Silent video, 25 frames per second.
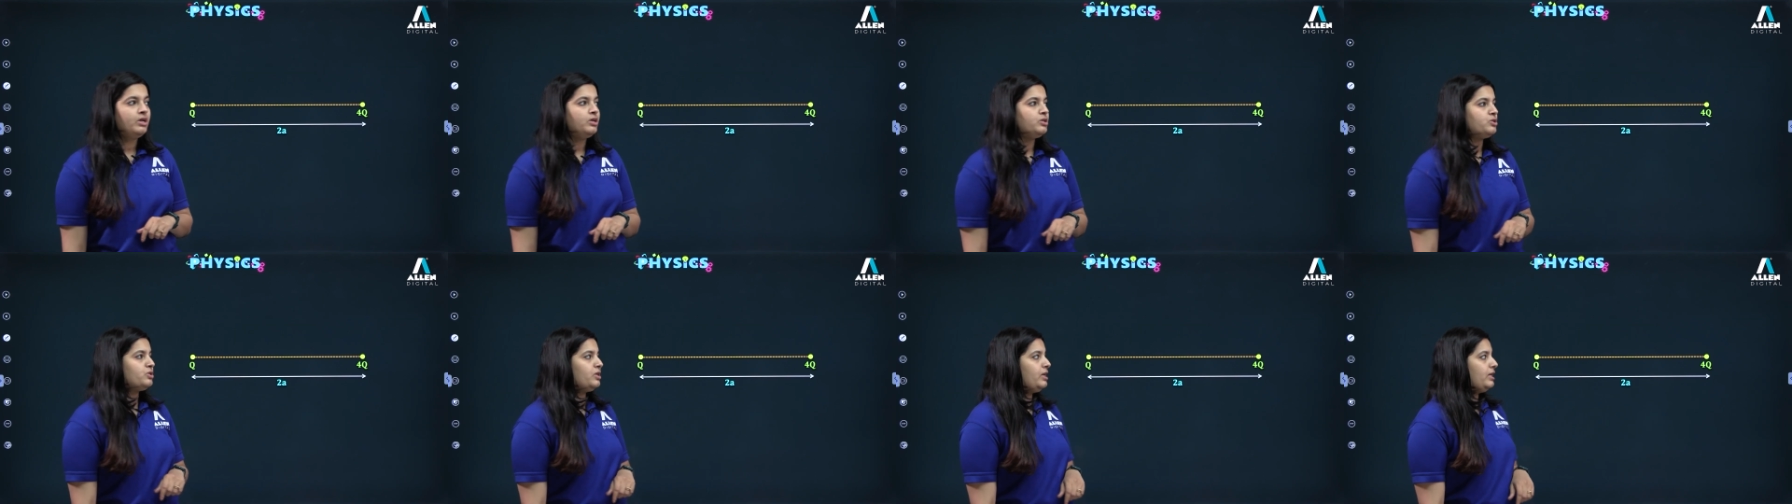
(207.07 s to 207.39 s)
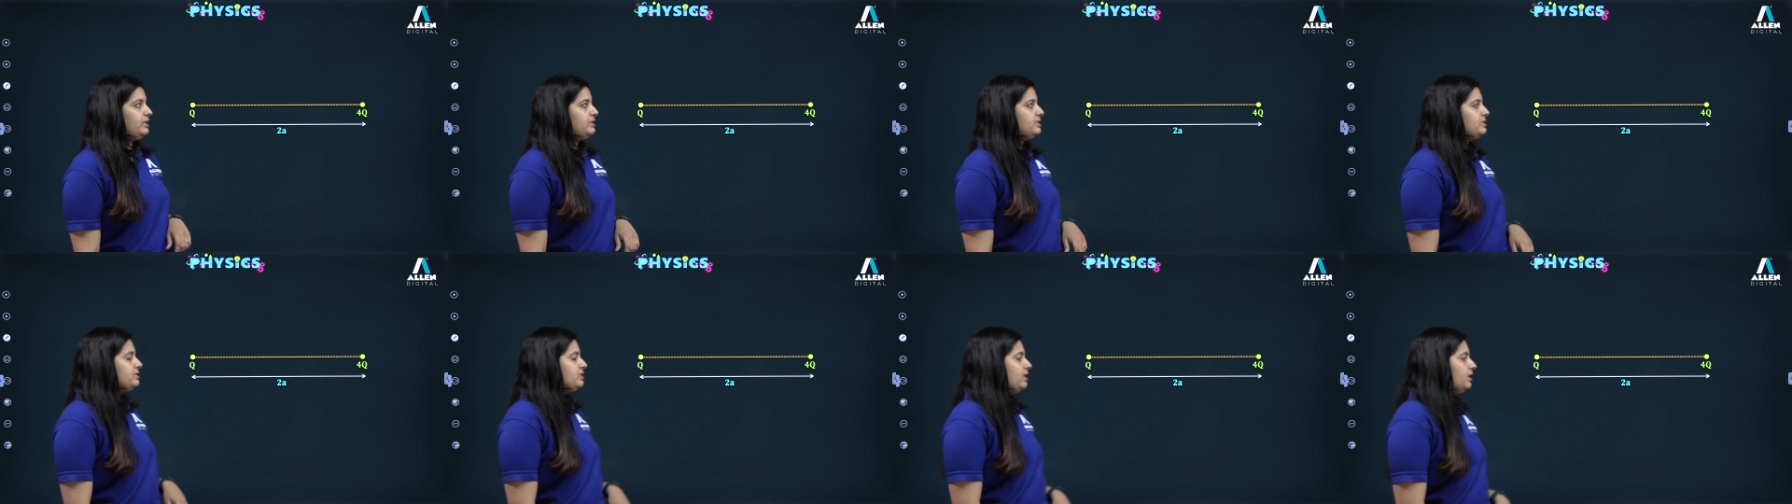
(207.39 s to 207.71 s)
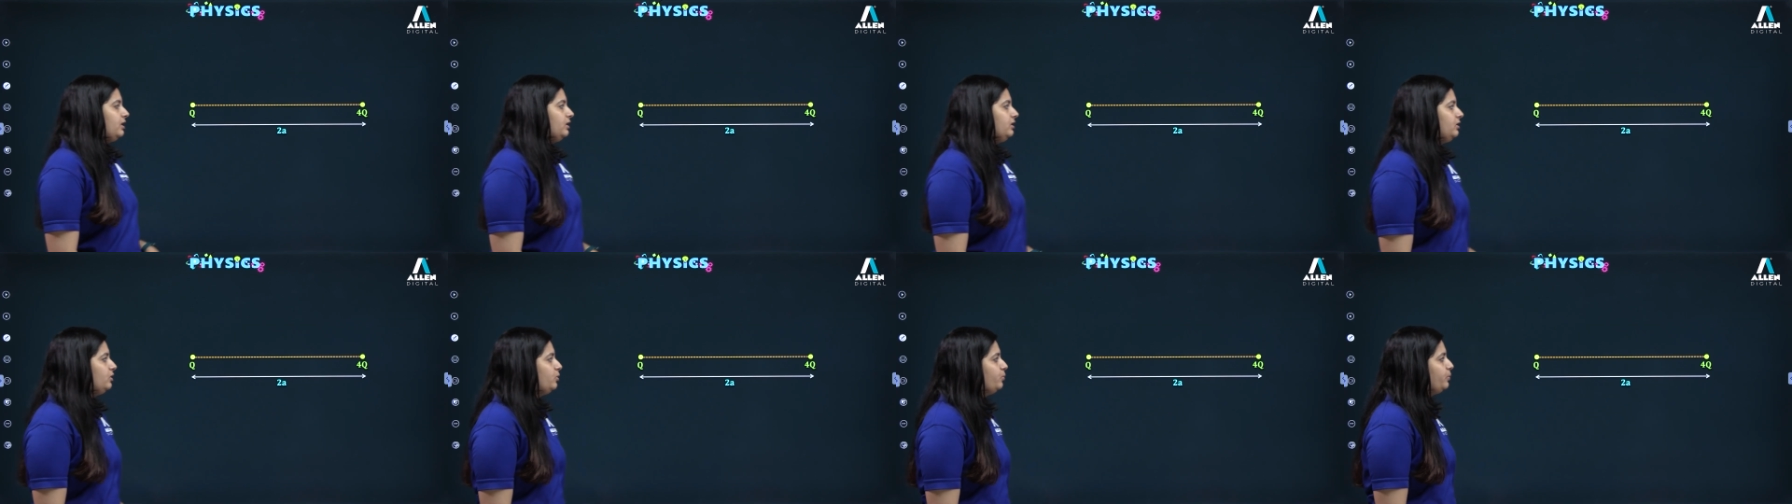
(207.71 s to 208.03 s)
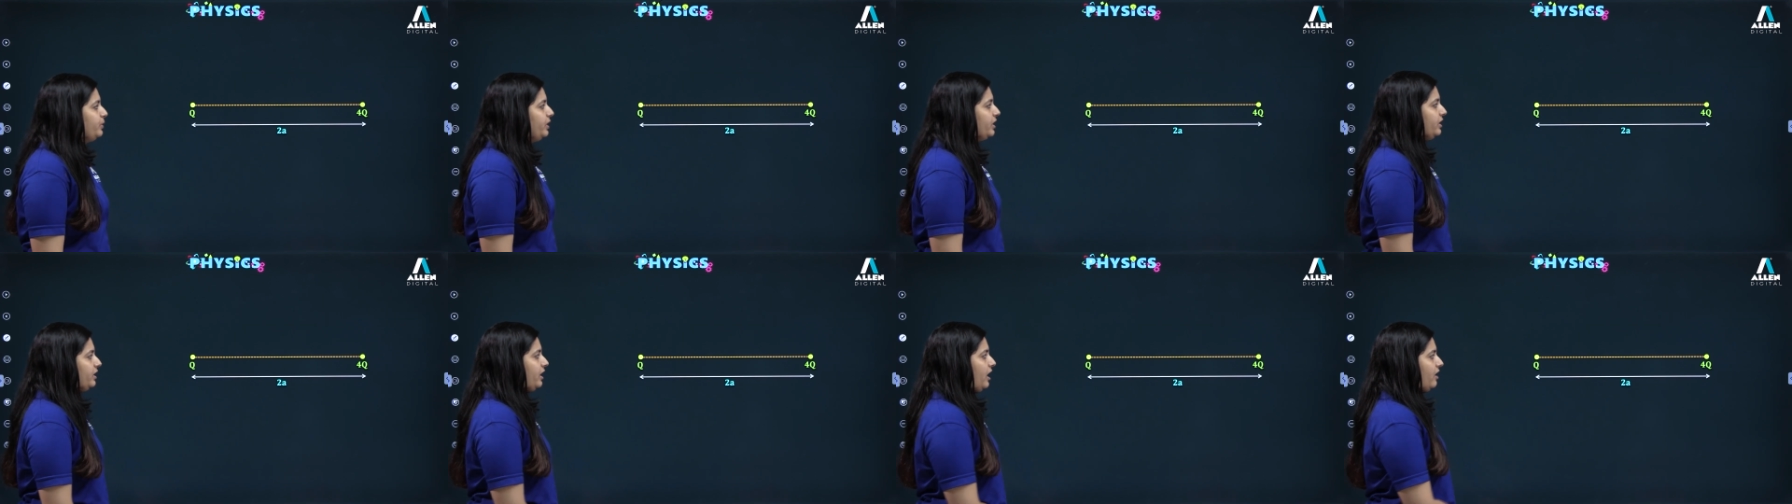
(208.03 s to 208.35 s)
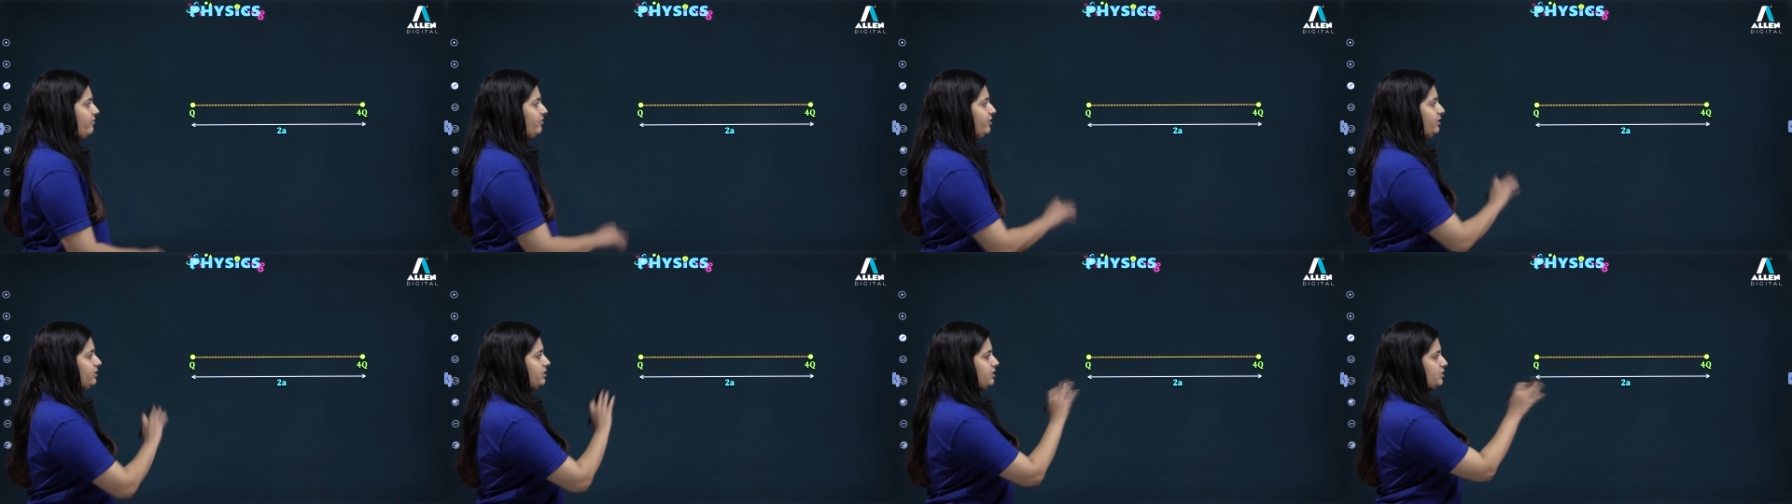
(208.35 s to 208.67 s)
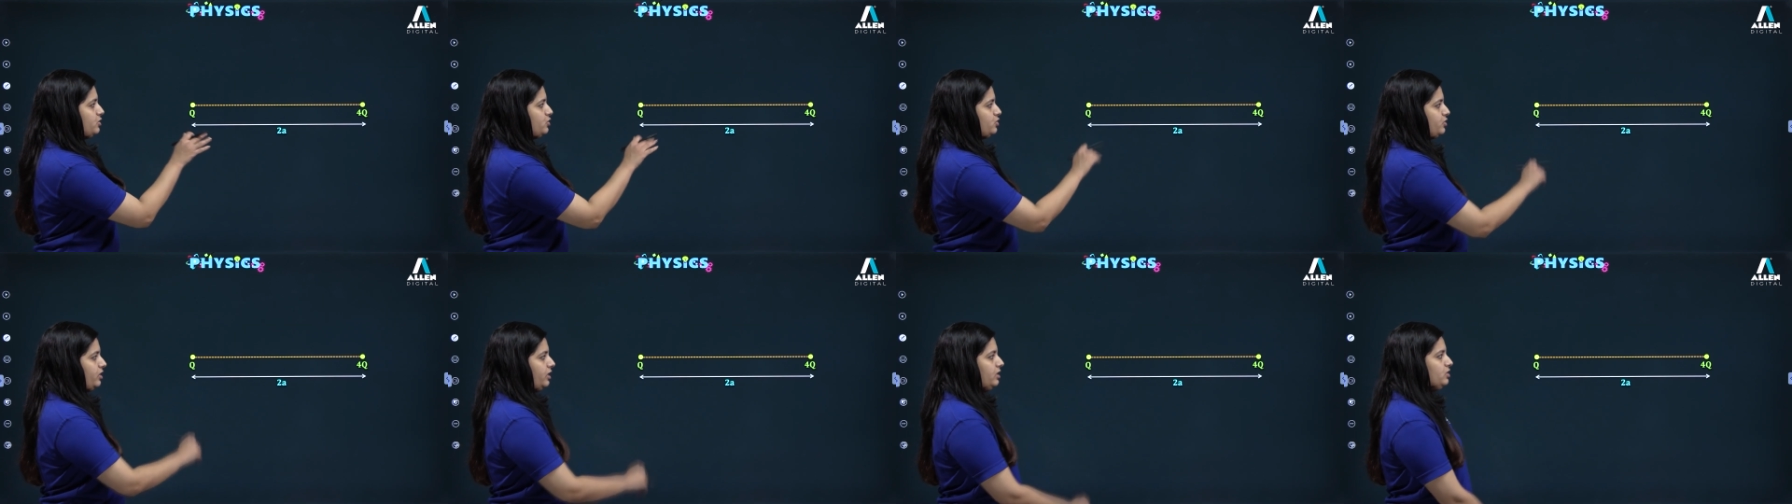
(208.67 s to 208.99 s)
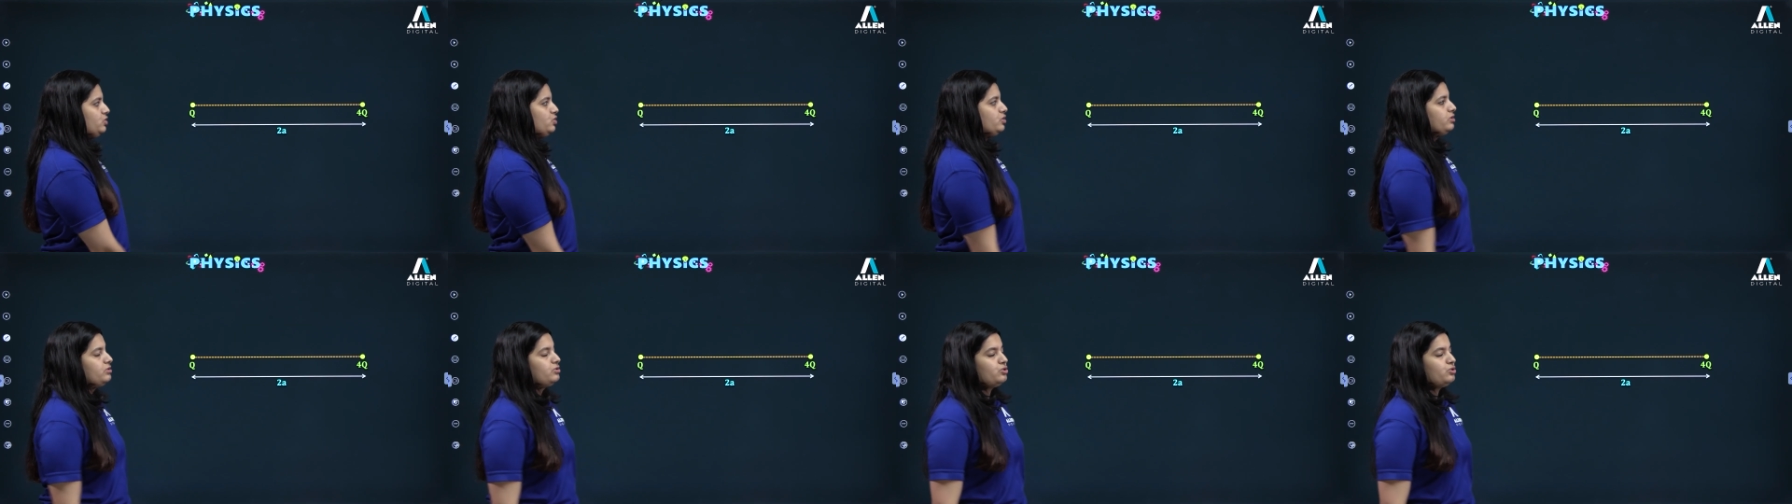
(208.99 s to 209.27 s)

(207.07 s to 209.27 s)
So let's start. We are having this charge.